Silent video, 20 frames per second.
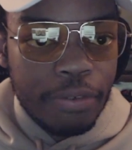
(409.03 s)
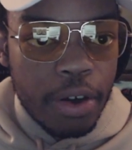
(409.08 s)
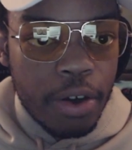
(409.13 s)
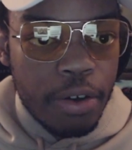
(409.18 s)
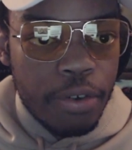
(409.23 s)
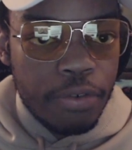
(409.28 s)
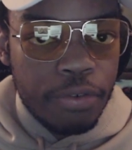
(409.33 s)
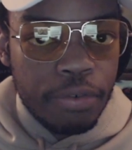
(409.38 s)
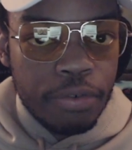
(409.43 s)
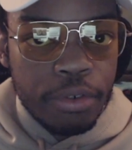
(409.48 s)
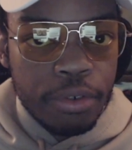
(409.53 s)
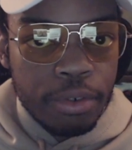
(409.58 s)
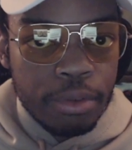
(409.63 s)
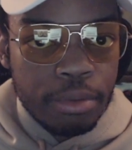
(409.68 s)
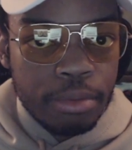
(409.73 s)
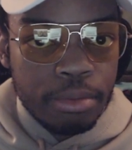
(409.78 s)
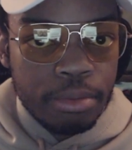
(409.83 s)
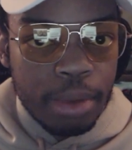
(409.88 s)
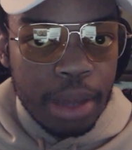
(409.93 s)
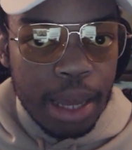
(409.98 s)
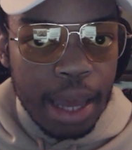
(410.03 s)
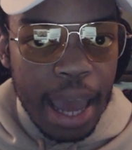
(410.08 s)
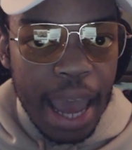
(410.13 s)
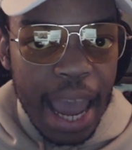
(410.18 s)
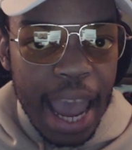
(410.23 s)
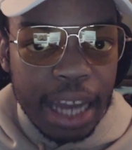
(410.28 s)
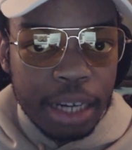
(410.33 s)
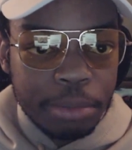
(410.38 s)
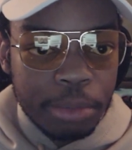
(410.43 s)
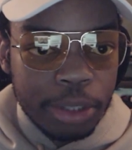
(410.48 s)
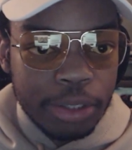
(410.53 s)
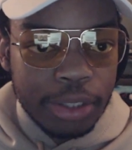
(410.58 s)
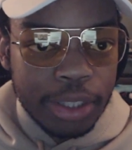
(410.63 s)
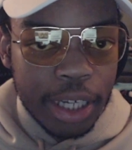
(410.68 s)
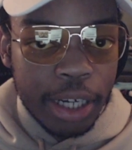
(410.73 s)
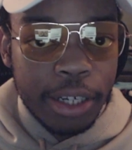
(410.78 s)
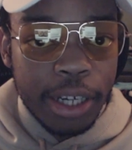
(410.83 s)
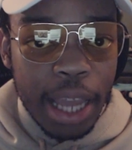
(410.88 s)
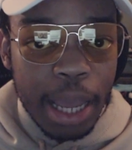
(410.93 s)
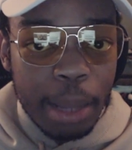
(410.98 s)
off of
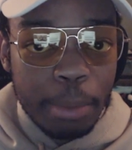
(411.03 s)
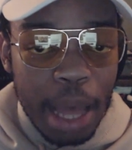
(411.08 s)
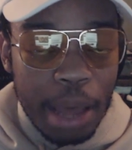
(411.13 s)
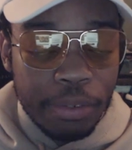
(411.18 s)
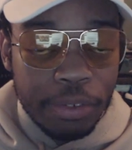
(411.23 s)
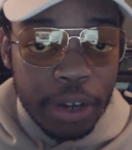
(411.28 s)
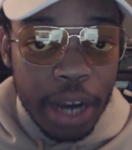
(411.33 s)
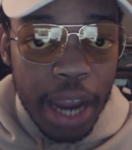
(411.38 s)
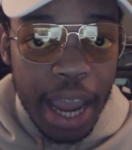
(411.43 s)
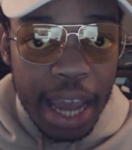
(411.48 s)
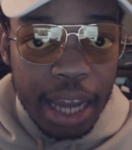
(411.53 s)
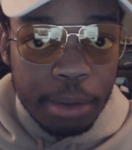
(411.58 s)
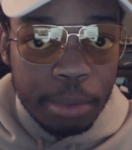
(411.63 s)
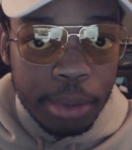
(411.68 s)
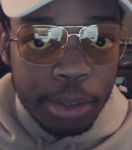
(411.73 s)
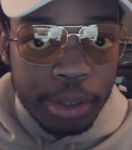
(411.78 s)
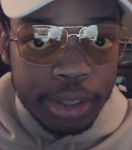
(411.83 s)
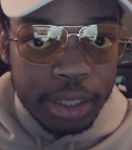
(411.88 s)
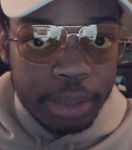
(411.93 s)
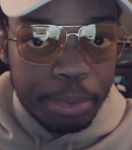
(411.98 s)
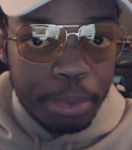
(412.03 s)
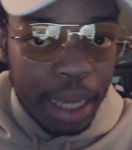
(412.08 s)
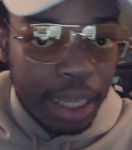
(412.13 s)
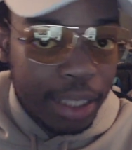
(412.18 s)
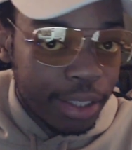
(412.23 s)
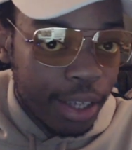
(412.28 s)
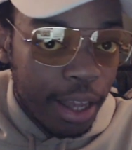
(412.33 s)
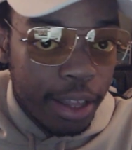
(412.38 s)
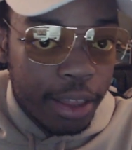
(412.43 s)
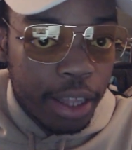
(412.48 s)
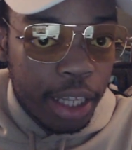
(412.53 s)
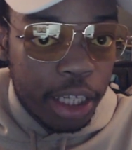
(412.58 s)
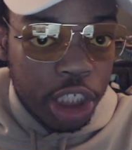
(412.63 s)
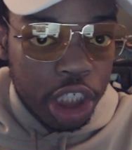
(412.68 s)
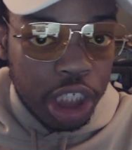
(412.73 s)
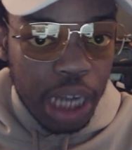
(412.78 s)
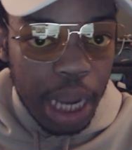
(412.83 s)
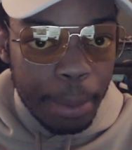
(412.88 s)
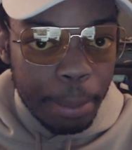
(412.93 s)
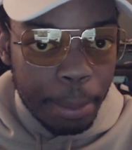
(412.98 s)
animals. They're named after animals based on the
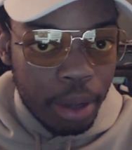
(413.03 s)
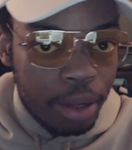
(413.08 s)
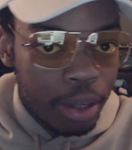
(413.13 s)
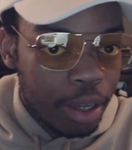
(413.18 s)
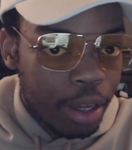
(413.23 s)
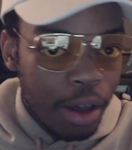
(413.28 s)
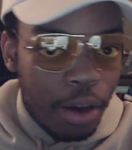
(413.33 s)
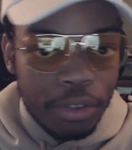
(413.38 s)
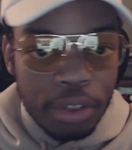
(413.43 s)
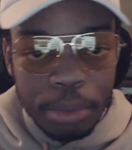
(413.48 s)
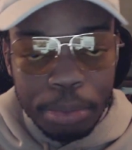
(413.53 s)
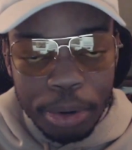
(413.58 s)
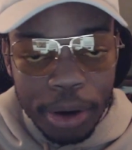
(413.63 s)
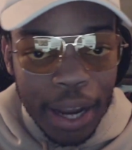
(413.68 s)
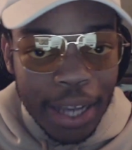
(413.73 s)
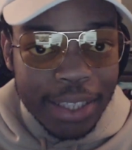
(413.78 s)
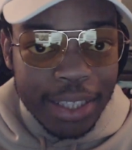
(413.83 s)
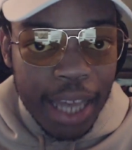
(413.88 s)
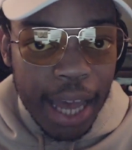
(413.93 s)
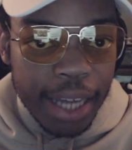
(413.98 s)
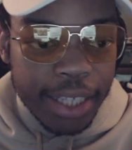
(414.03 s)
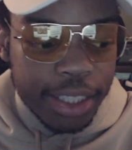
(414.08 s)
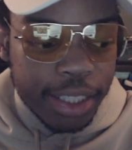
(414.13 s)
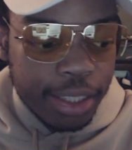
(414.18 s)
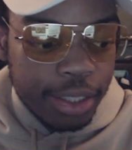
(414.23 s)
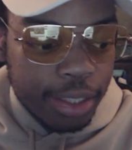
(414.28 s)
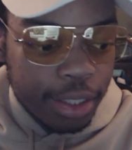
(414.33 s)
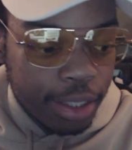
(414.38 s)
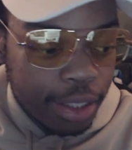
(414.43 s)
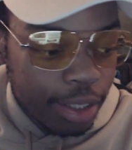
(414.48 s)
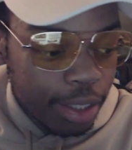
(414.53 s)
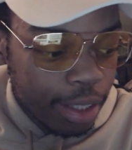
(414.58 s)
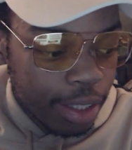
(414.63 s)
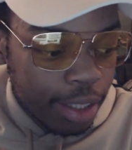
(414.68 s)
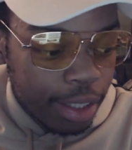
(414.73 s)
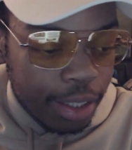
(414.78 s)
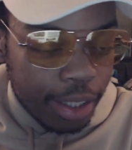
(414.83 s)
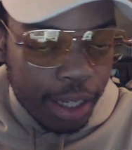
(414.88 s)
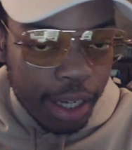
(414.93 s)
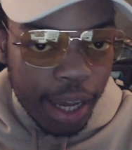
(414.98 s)
shape of the price action.
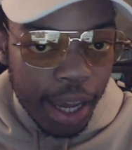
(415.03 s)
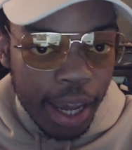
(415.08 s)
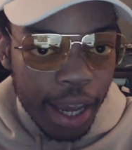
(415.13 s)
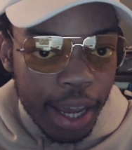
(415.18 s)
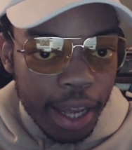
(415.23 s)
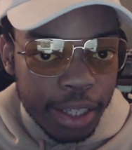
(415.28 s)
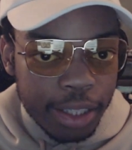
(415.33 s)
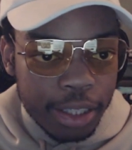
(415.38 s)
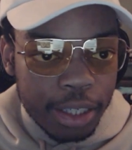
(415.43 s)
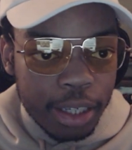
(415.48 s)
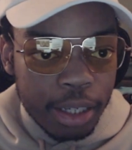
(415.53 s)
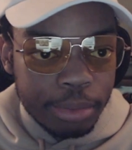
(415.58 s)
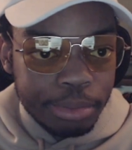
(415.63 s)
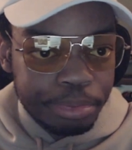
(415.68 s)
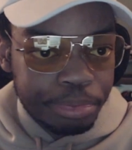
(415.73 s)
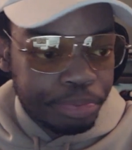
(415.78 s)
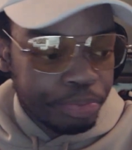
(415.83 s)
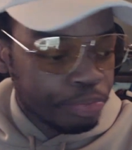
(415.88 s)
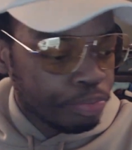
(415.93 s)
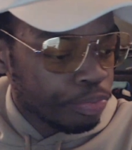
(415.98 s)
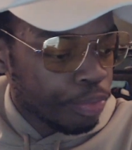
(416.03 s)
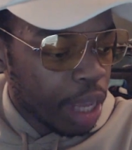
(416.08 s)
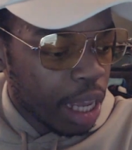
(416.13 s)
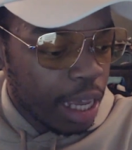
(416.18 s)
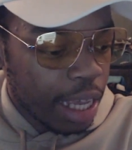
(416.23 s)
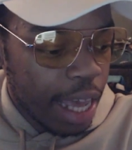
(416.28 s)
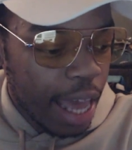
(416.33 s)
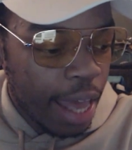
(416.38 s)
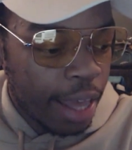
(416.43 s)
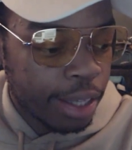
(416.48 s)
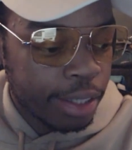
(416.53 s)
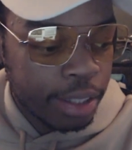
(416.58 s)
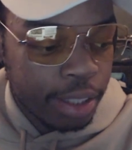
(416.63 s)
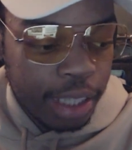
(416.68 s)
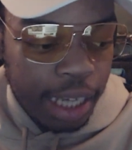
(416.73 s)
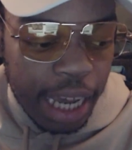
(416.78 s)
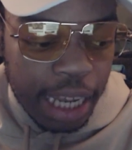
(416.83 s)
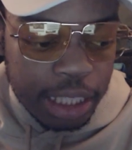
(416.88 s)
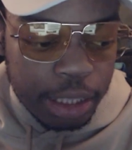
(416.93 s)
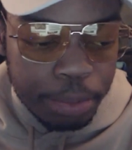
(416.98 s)
And
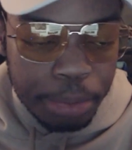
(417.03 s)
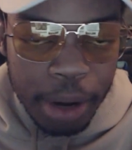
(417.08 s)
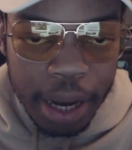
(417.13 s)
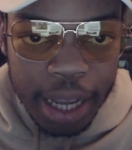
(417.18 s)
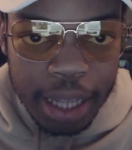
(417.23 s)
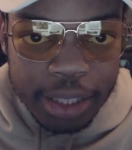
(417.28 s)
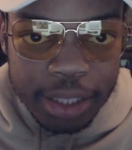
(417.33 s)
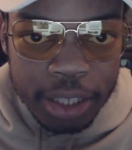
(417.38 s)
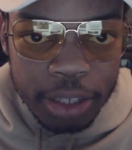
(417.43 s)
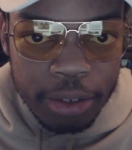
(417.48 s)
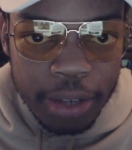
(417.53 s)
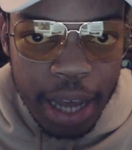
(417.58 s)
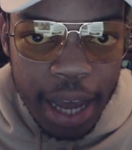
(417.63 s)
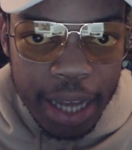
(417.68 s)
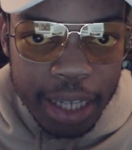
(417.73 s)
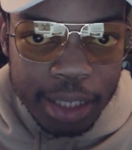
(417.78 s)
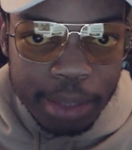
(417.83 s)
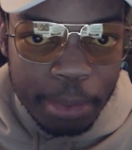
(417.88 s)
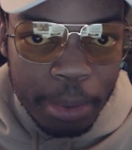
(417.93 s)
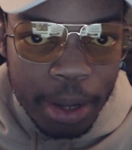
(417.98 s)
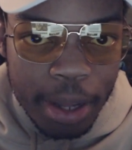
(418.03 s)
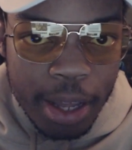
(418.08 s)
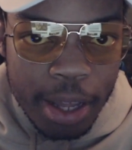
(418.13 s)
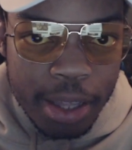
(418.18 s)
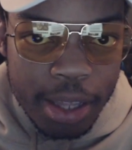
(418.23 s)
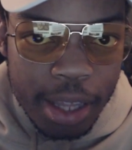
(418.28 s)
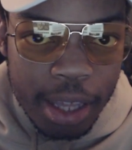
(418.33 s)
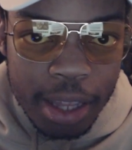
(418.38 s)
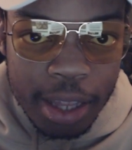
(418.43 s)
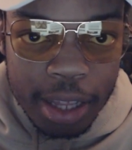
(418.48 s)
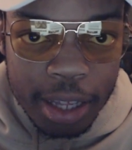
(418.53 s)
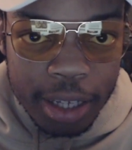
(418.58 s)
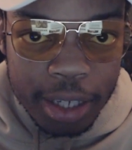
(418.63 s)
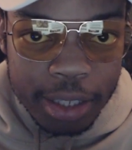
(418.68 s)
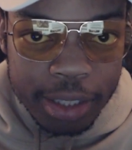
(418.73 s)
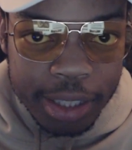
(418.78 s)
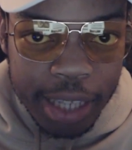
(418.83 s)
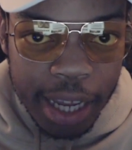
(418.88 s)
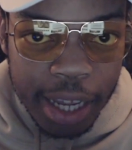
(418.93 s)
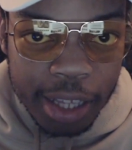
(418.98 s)
hate to break it to you guys, but
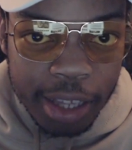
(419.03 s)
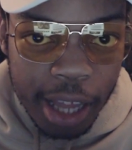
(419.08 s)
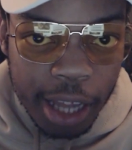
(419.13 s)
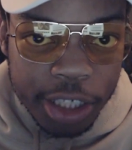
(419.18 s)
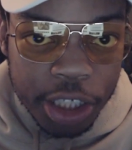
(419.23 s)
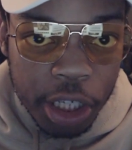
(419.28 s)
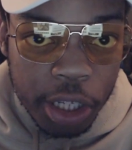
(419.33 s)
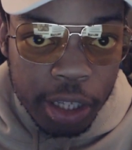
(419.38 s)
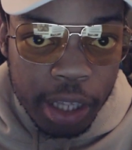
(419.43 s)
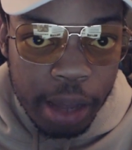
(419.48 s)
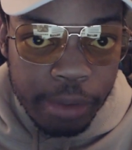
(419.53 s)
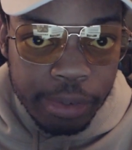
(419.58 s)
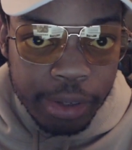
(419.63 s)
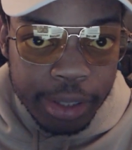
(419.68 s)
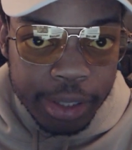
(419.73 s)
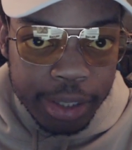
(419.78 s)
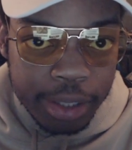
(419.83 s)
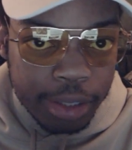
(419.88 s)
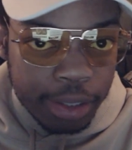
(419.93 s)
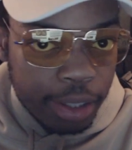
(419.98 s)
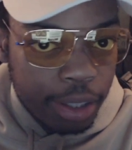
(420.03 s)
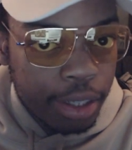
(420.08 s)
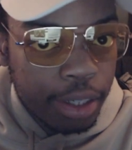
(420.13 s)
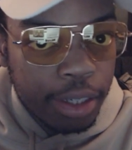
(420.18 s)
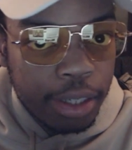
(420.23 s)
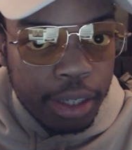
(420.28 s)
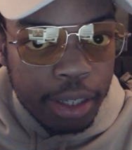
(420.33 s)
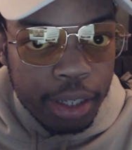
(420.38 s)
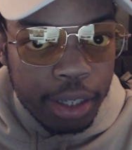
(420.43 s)
the psychological levels,